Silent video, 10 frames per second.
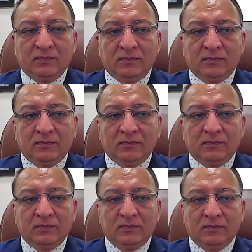
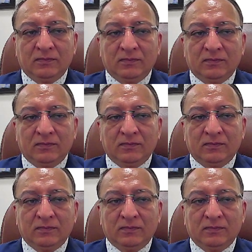
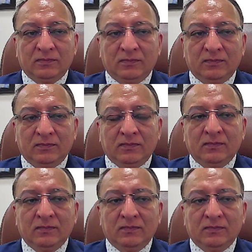
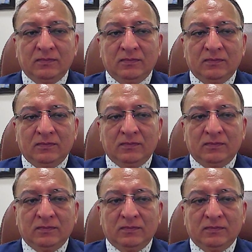
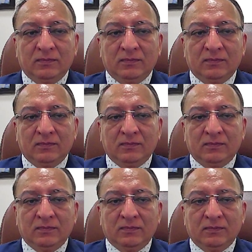
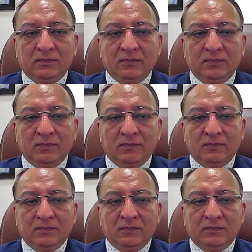
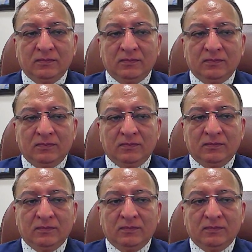
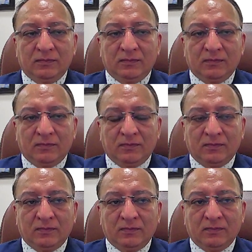
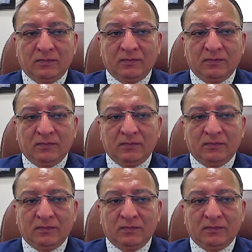(not speaking)